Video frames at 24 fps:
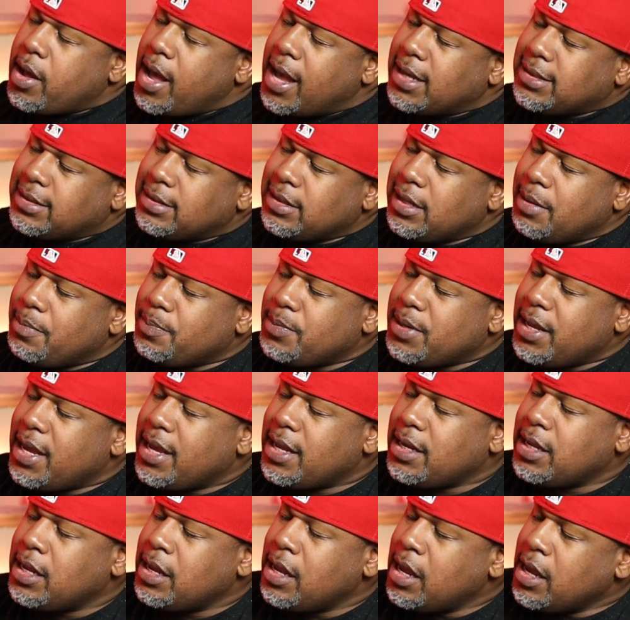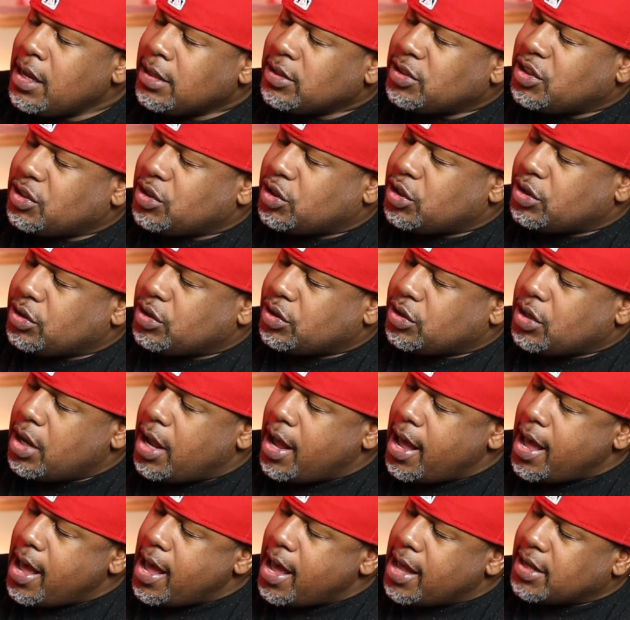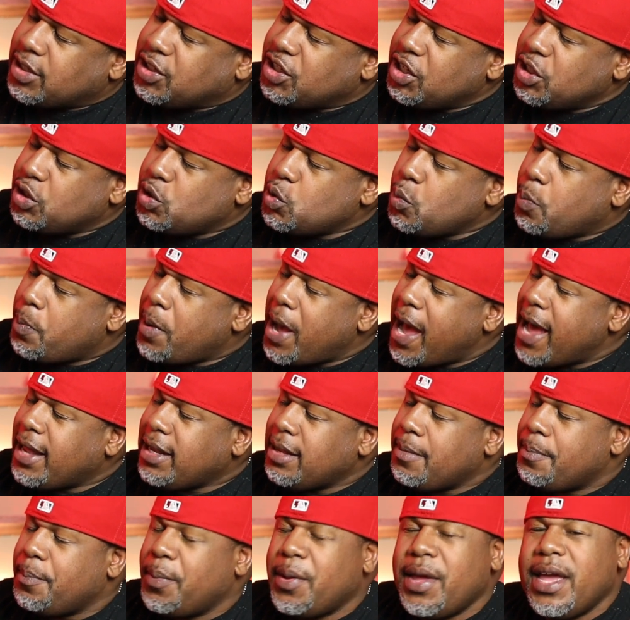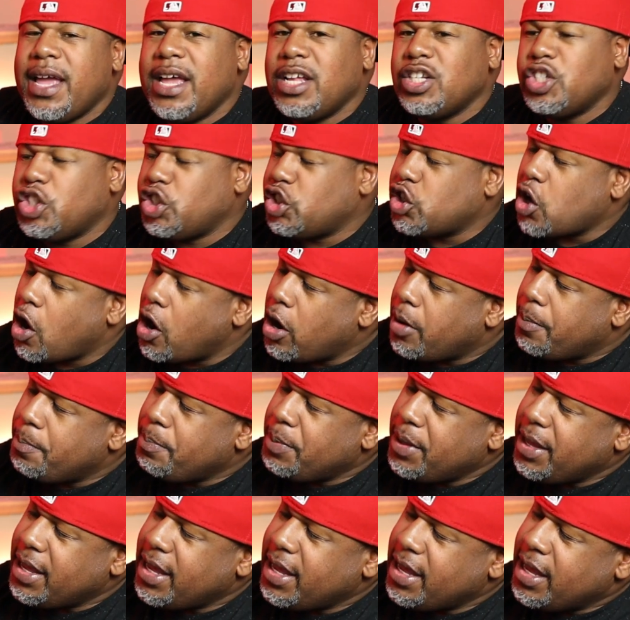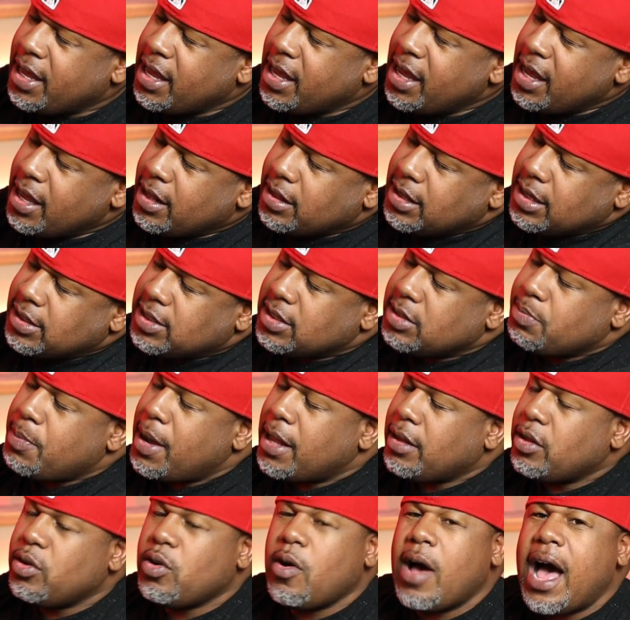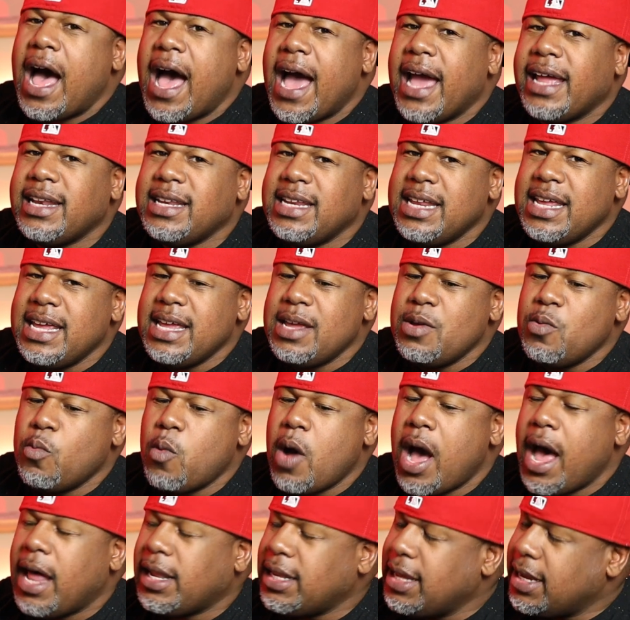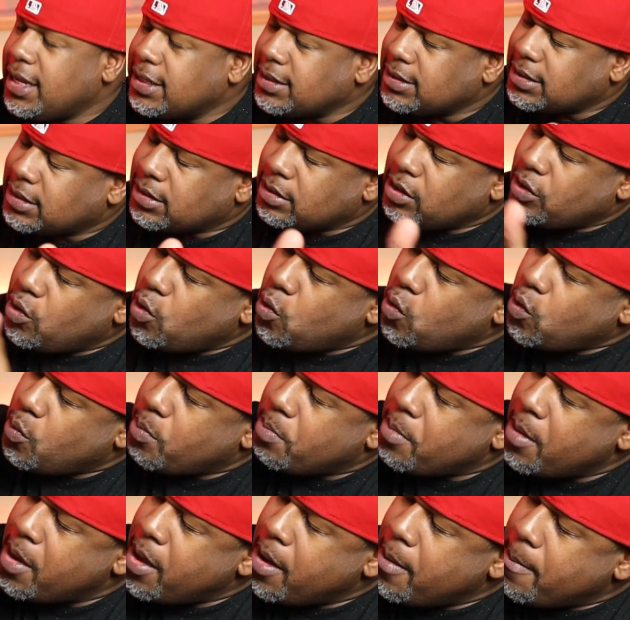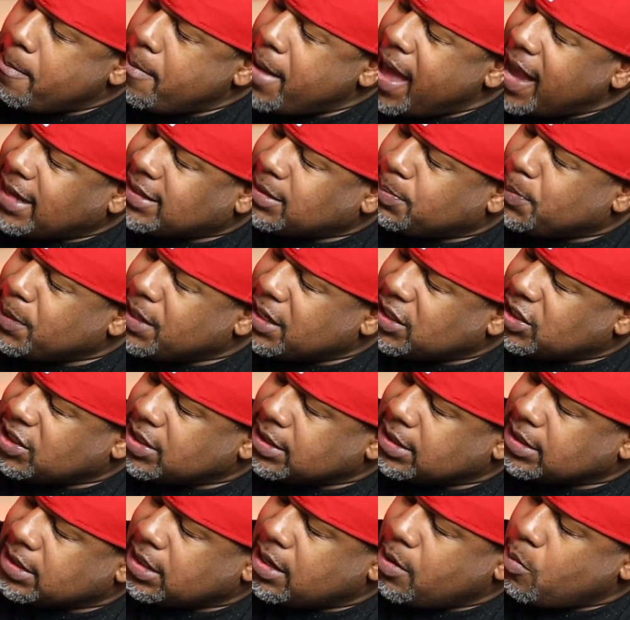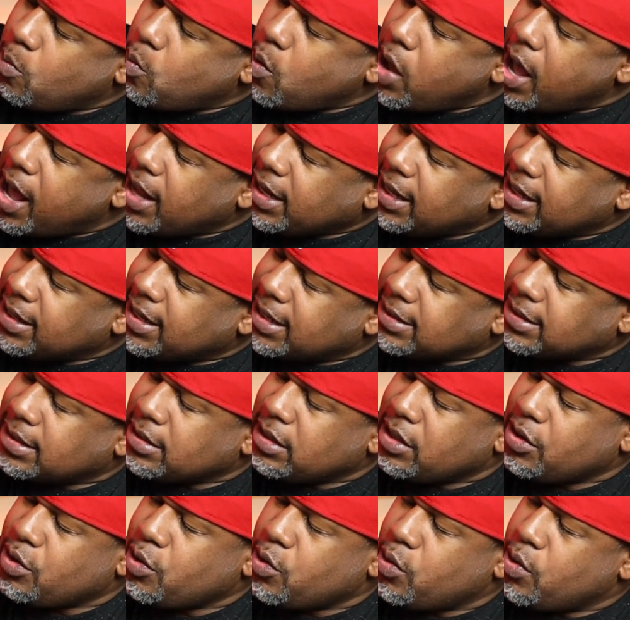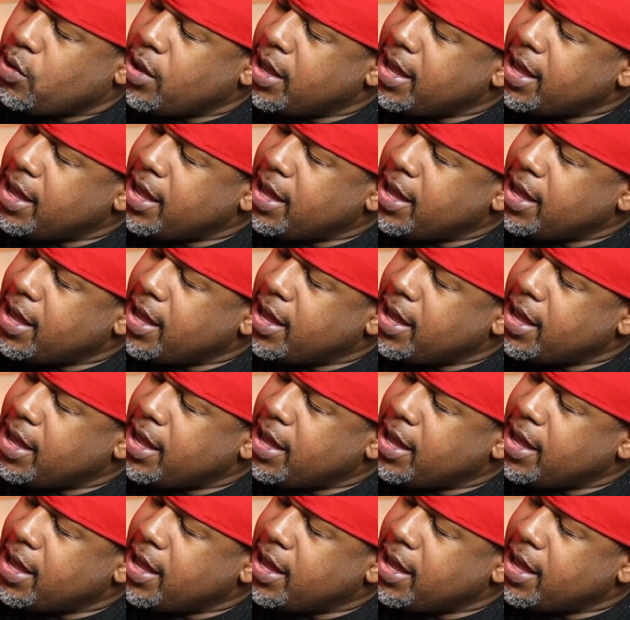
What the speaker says: I slipped in. G2 Pilot pen, Sharpie. This is my little ID wallet, little Maxpedition Slim wallet. That's a little